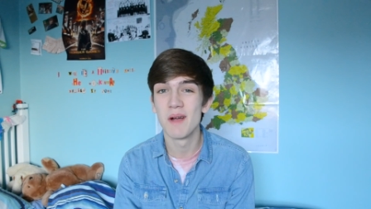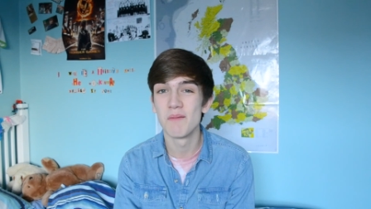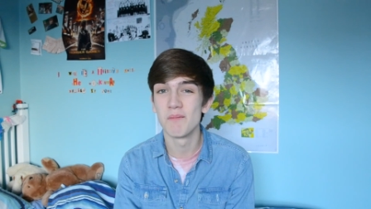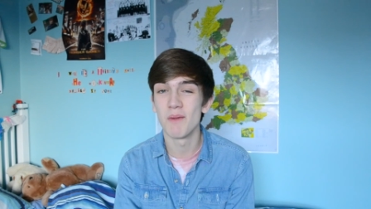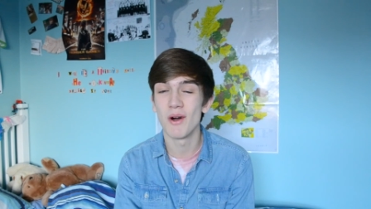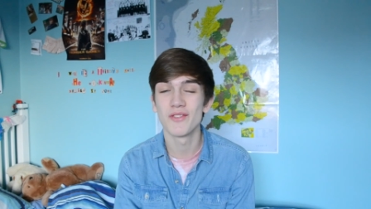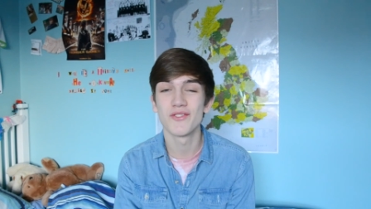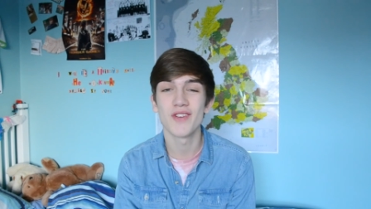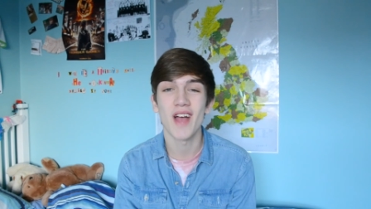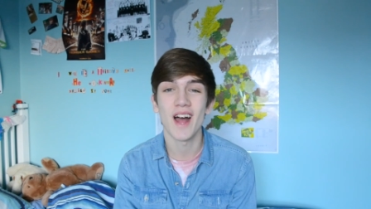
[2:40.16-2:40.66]

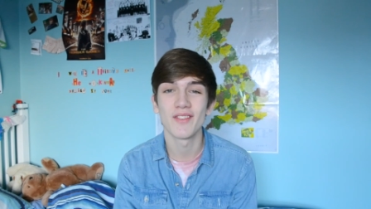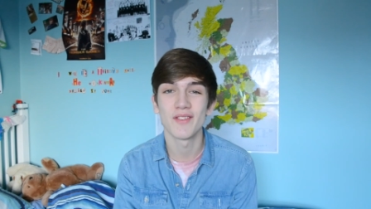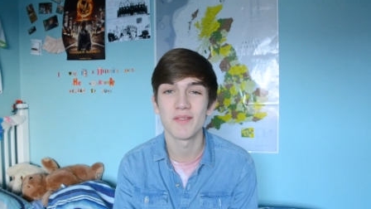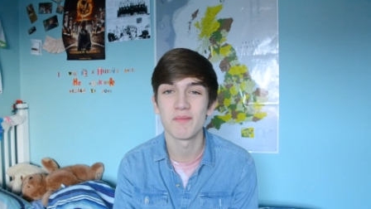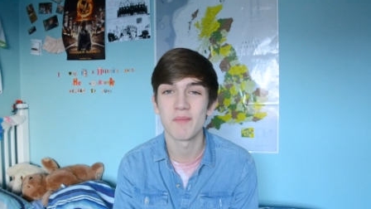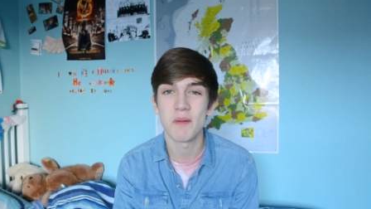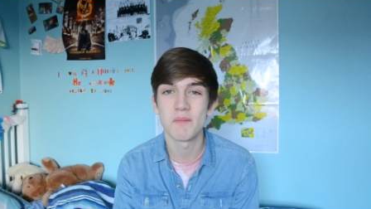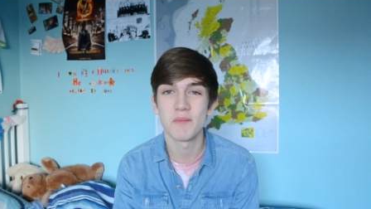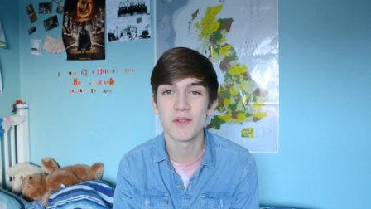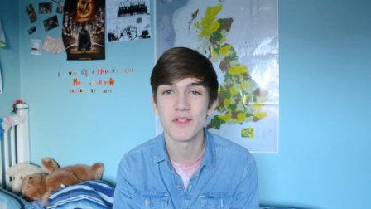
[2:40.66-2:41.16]
more childhood
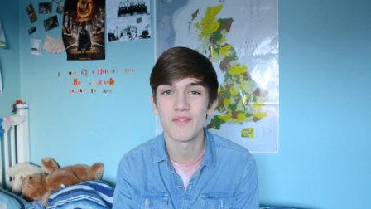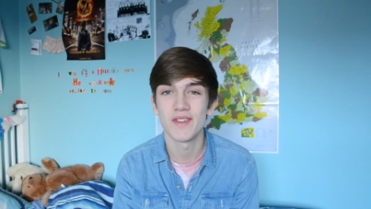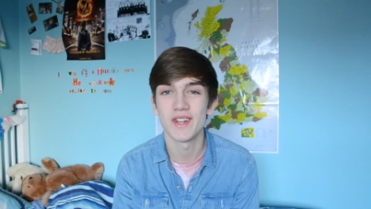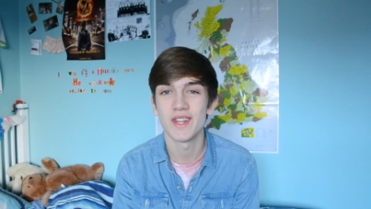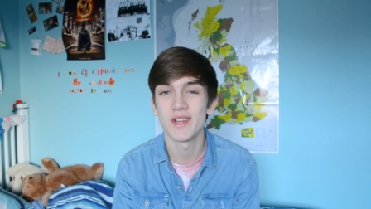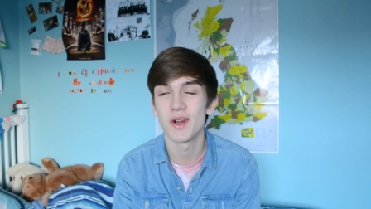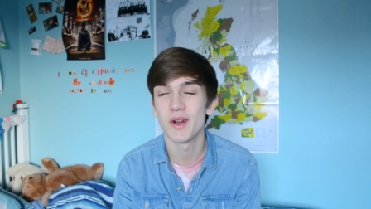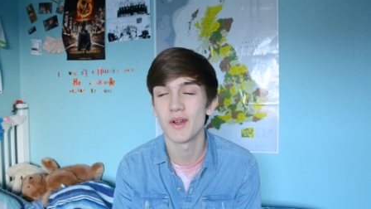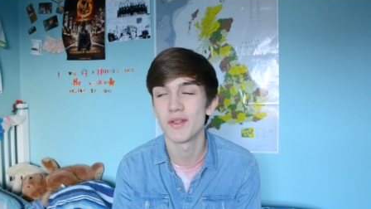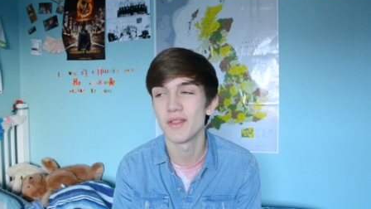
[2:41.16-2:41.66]
memories
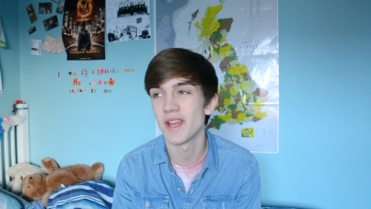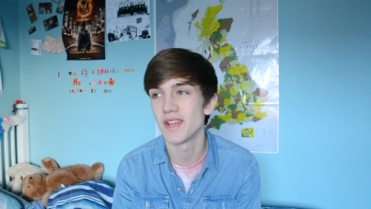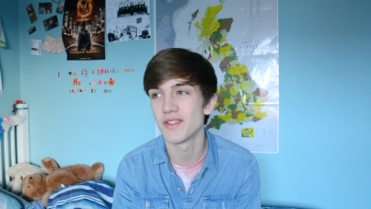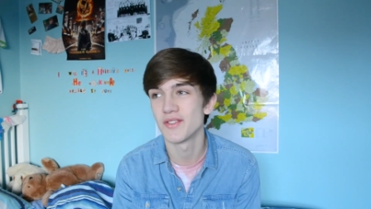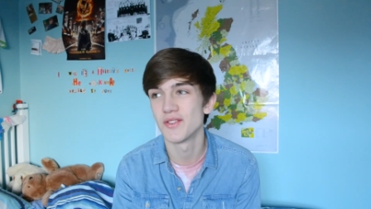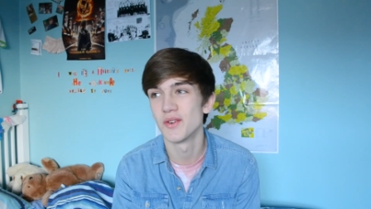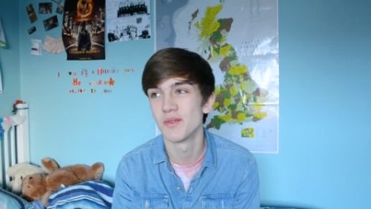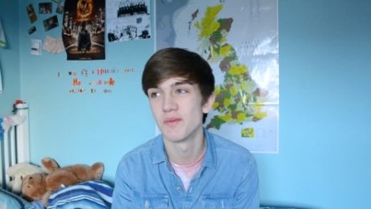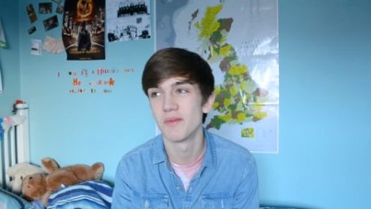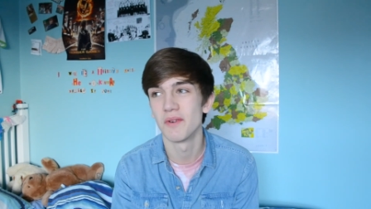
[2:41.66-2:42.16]
video, like,
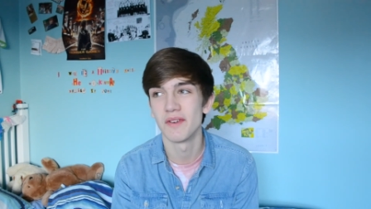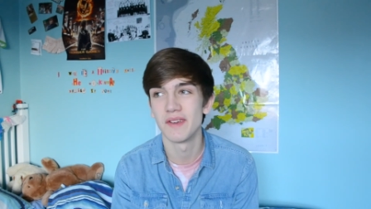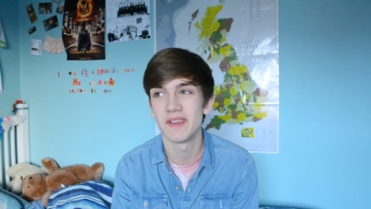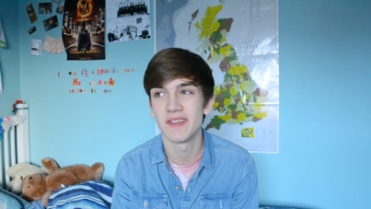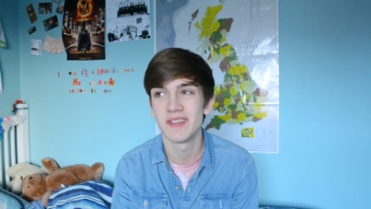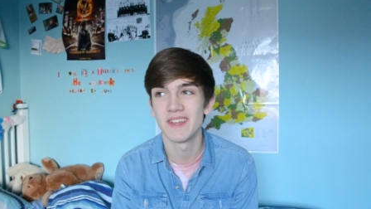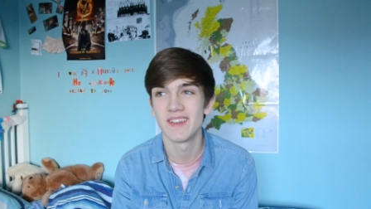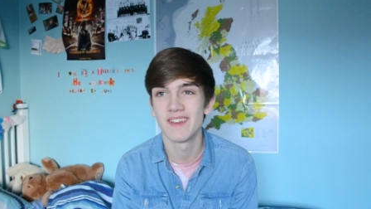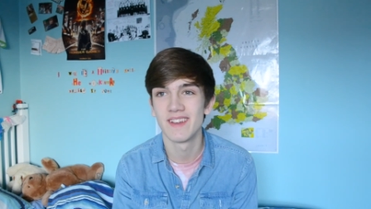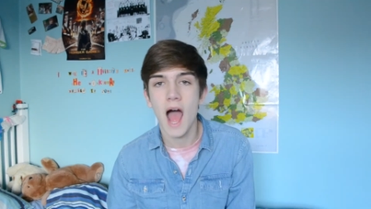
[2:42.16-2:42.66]
don't
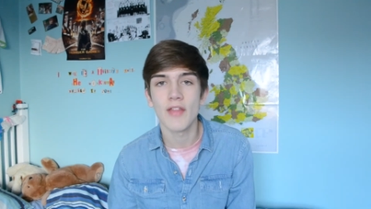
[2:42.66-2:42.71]
worry.